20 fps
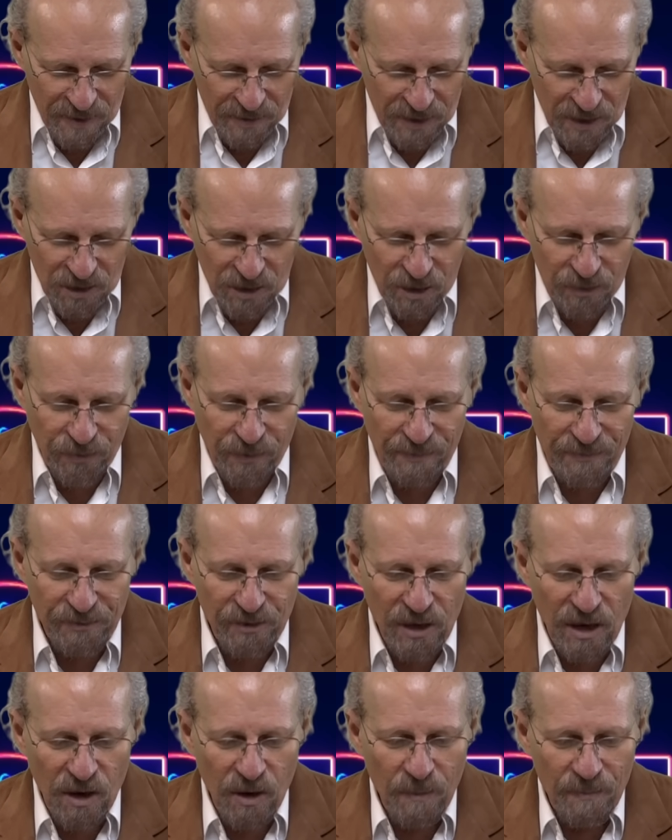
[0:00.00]
This is from
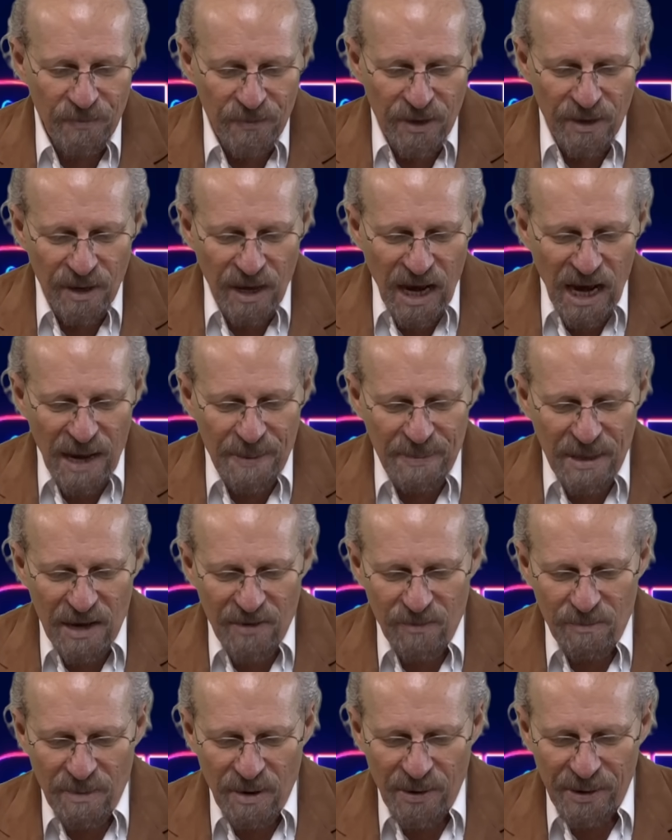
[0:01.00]
Flo. I am
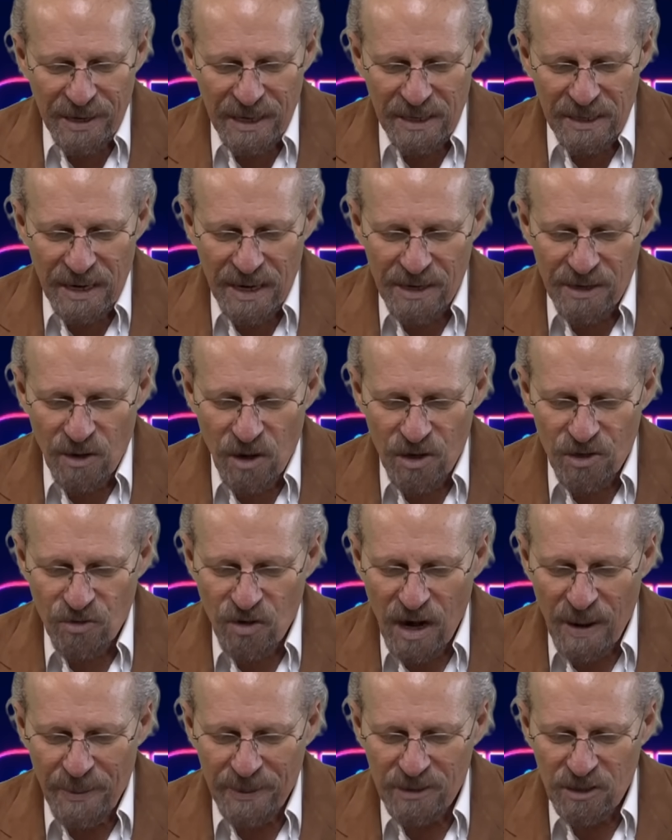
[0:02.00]
Native American, and in our
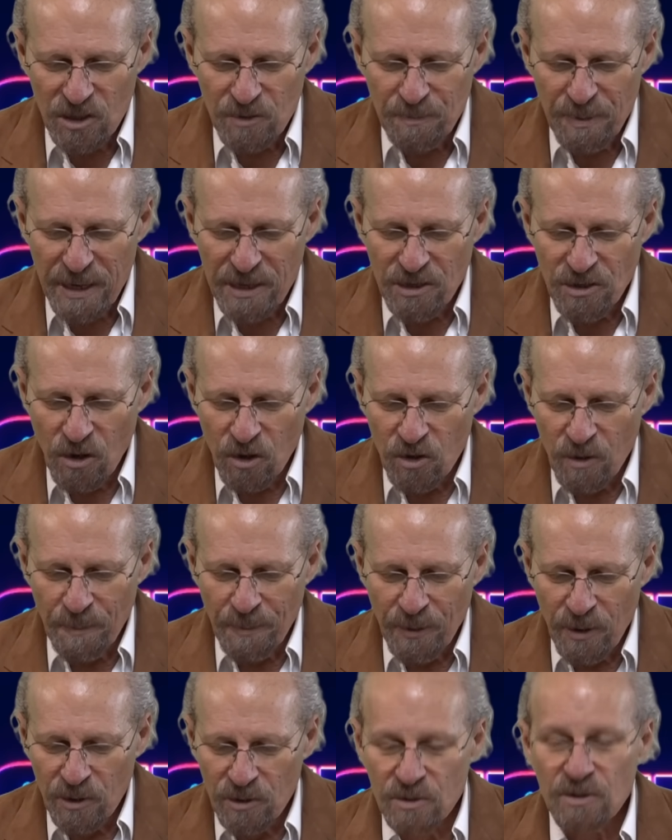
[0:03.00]
tribe, we display totem
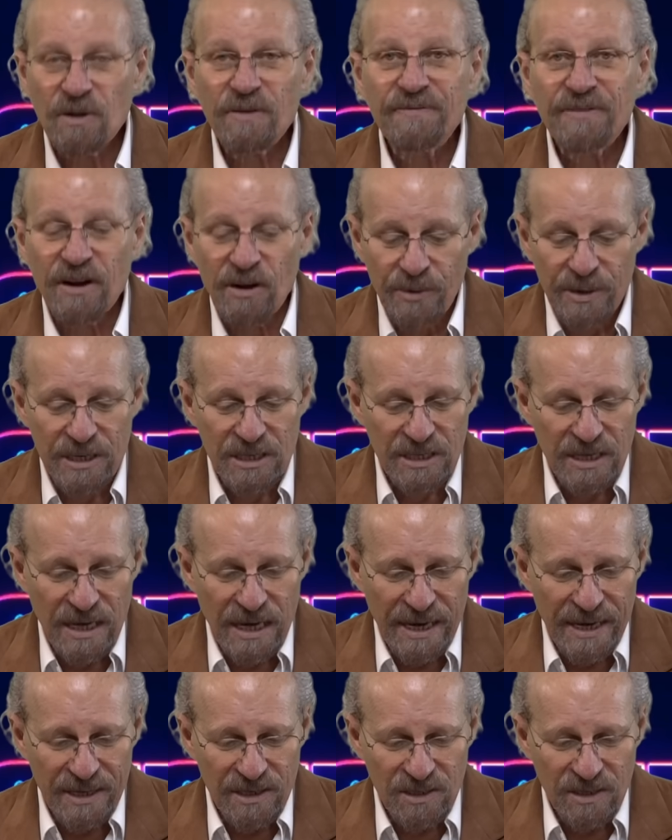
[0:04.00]
poles of various
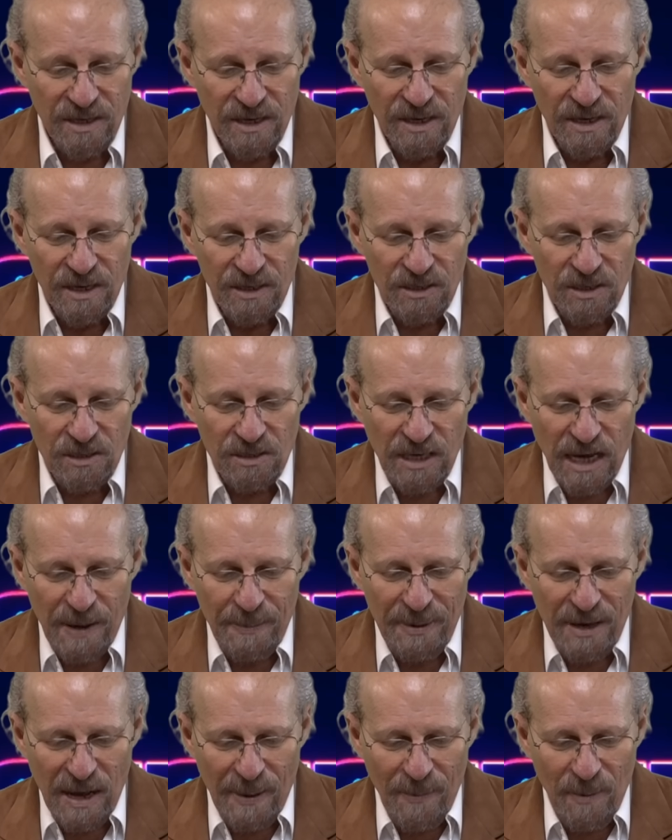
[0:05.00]
kinds. Since I
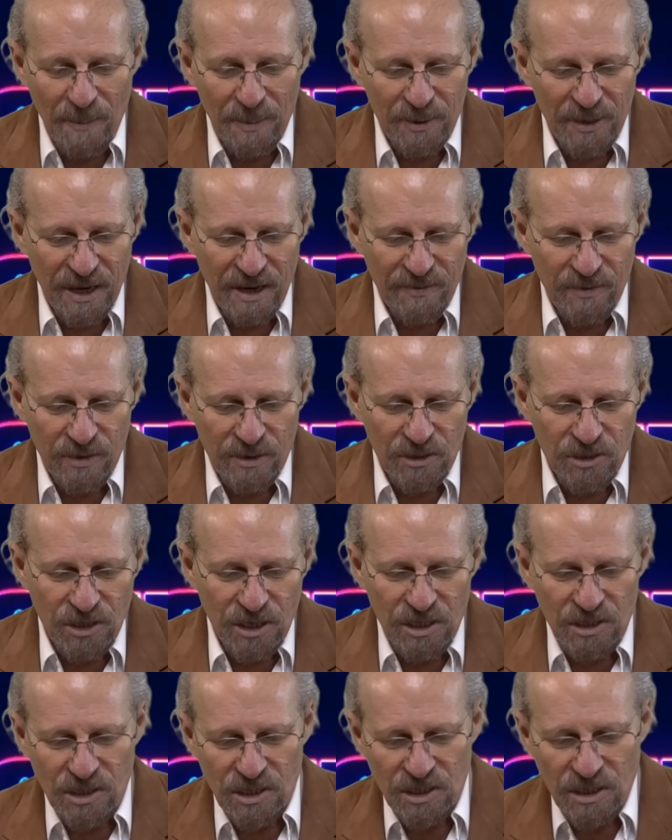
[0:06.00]
have become a believer in
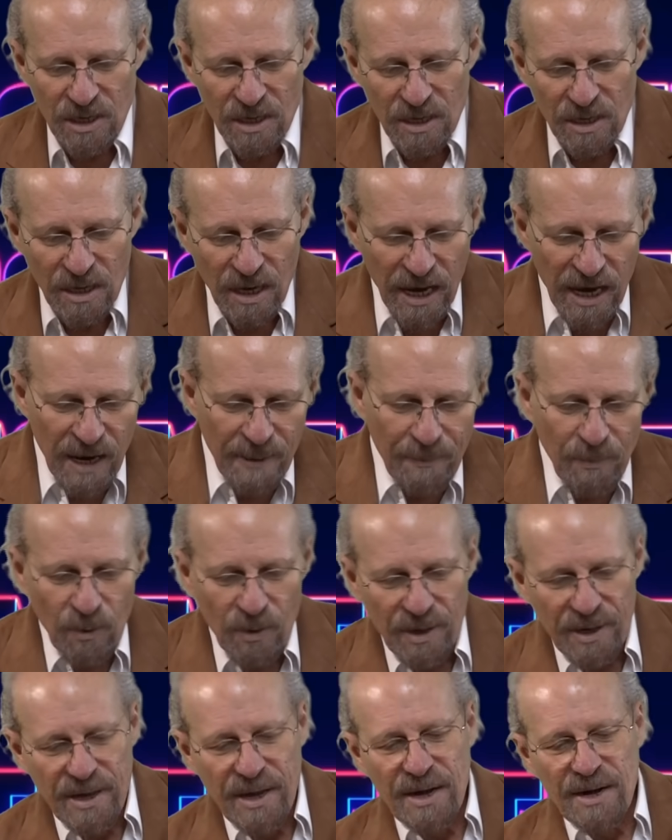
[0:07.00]
Jesus, I am
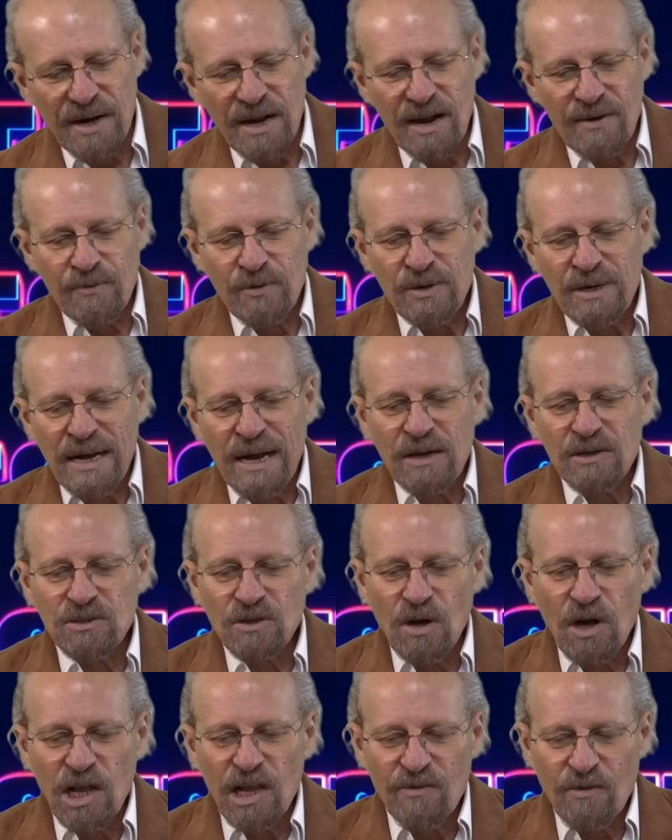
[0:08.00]
born again, and I have
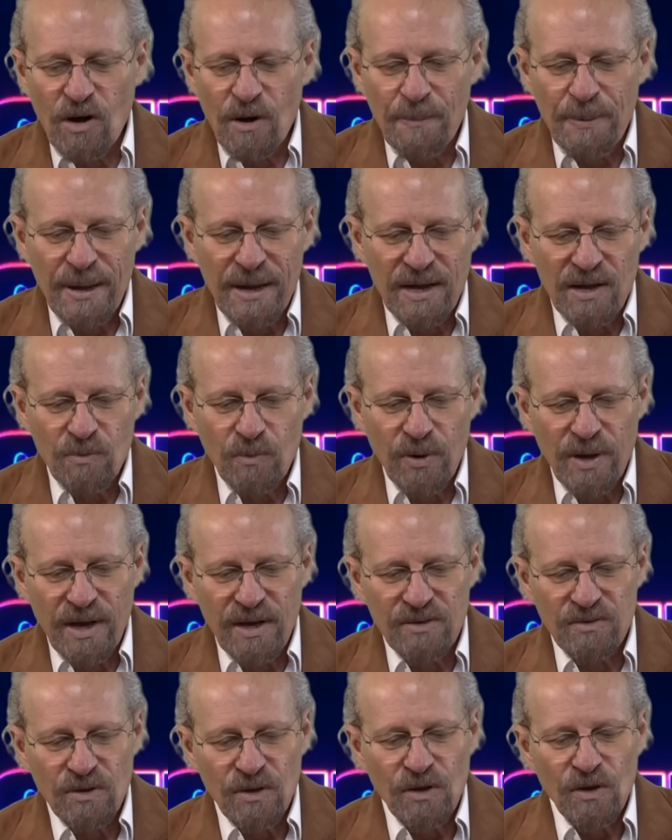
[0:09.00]
renounced all of our pagan
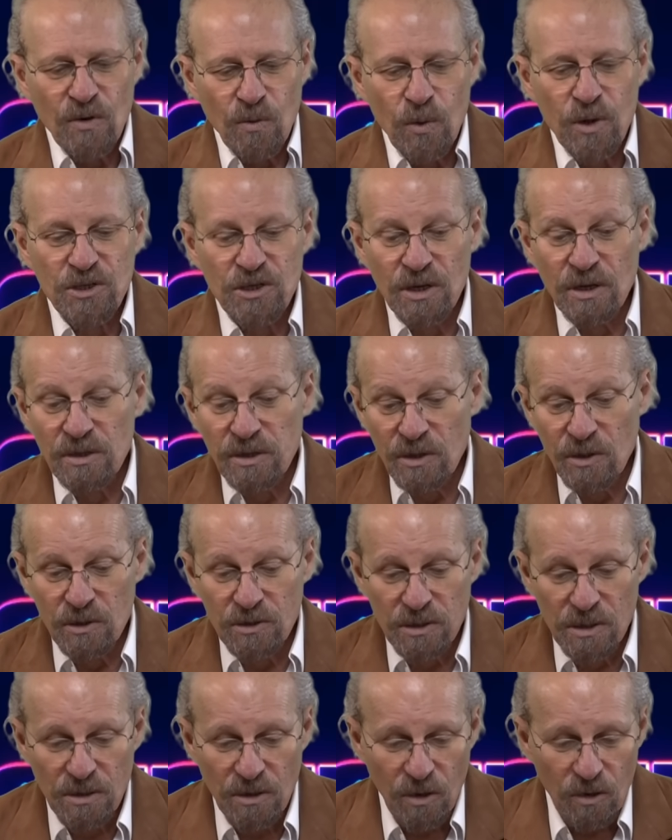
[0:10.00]
ways, which
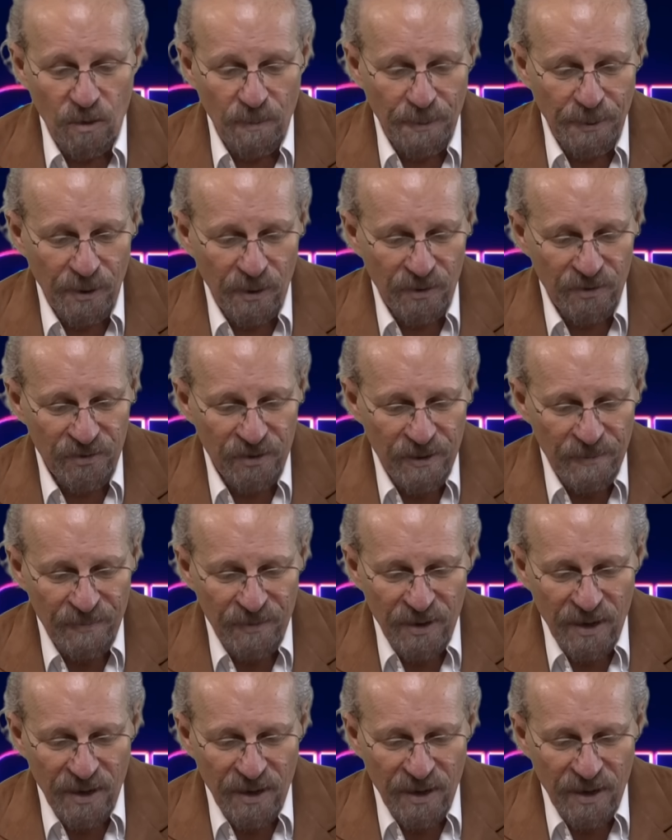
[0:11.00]
includes the totem poles.